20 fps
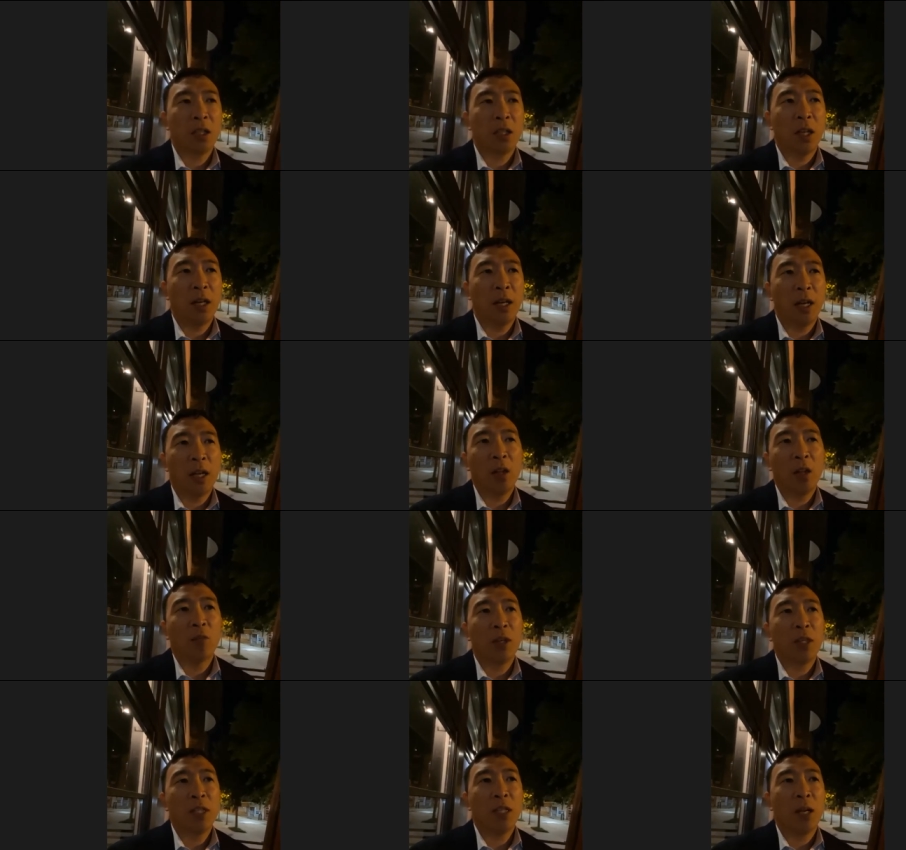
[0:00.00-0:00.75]

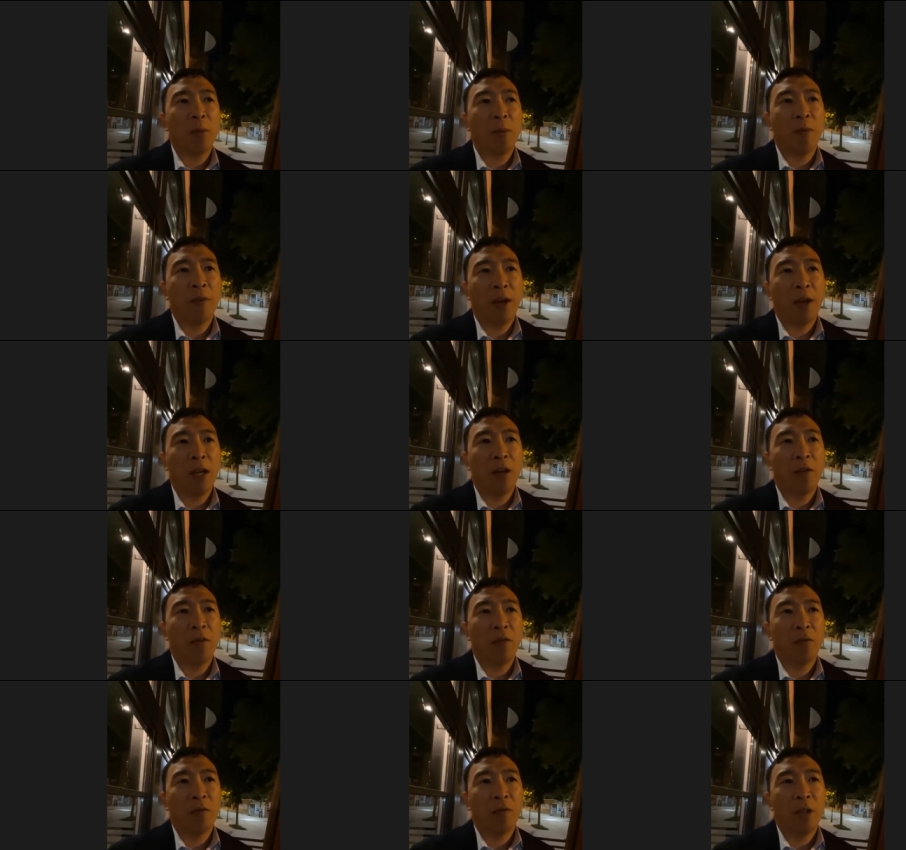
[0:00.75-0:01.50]
another reason I'm a fan
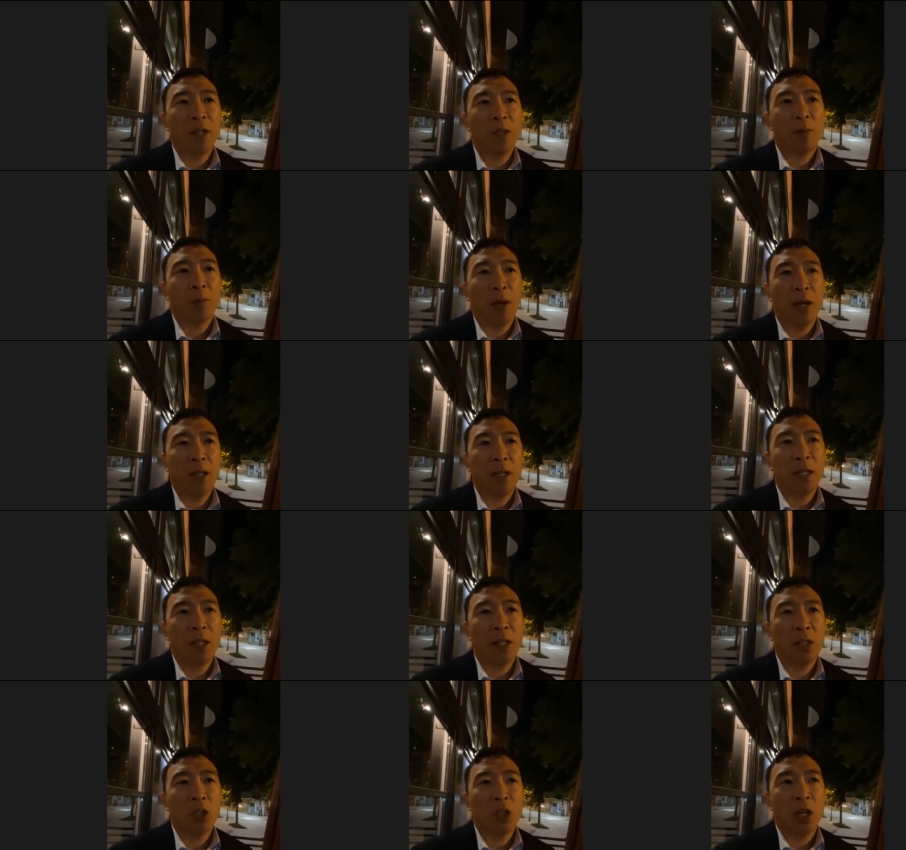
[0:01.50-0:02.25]
of this
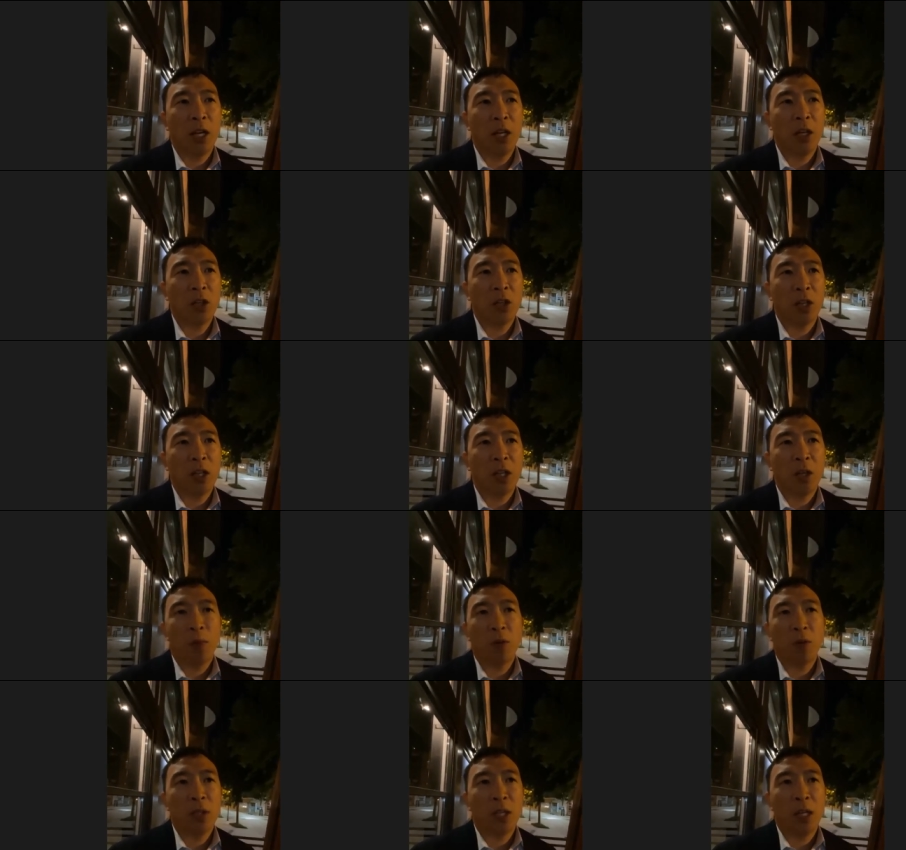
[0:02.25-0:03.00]
process change. I
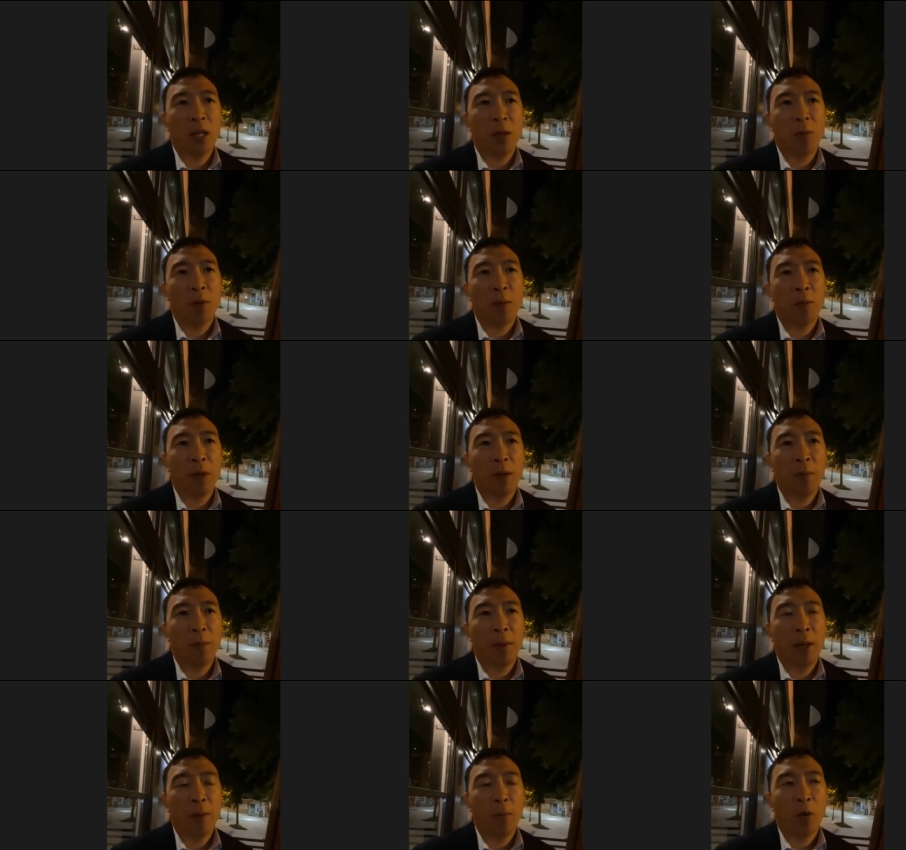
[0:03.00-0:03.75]
think we just end up with
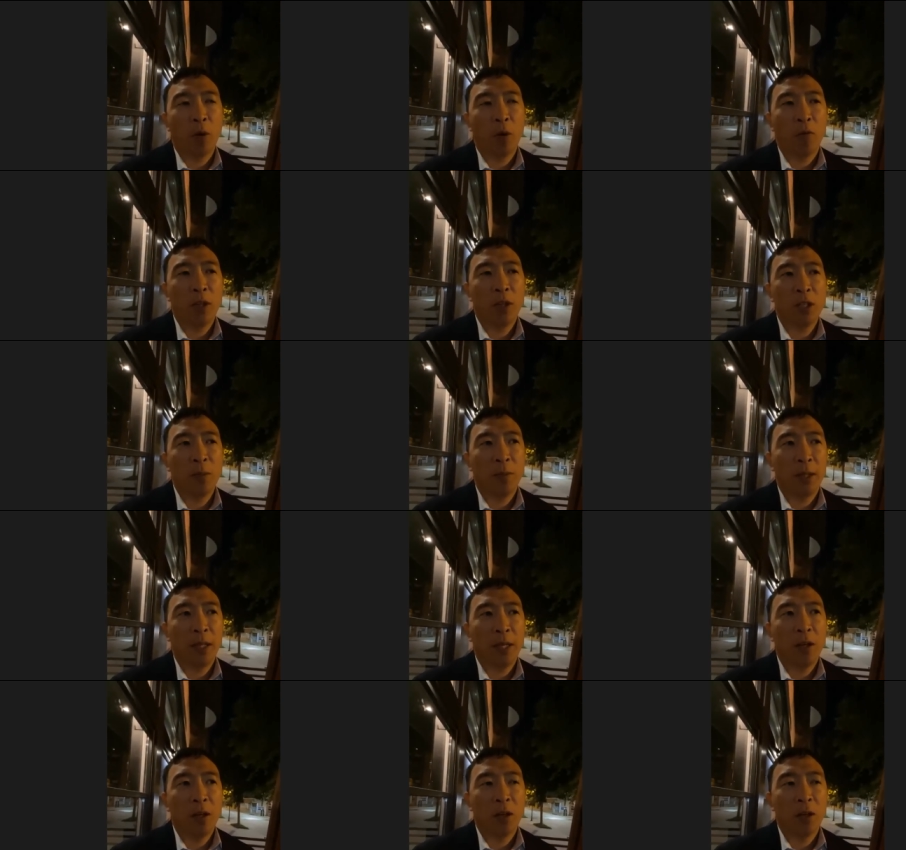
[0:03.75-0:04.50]
many more reasonable
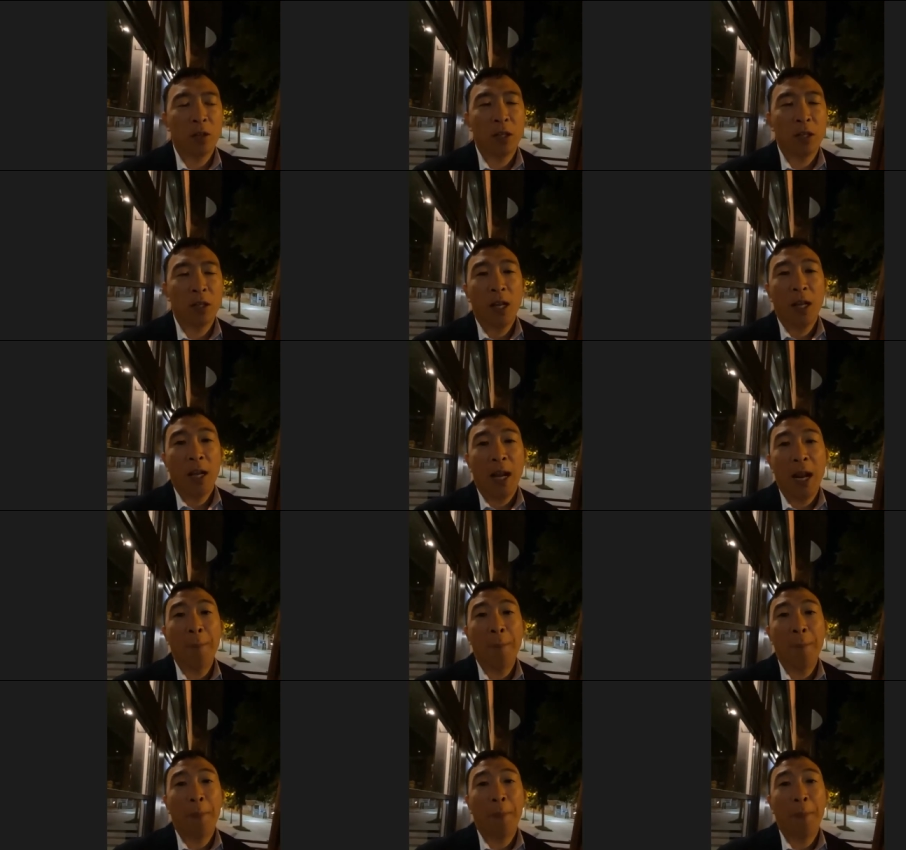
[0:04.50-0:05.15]
leaders, in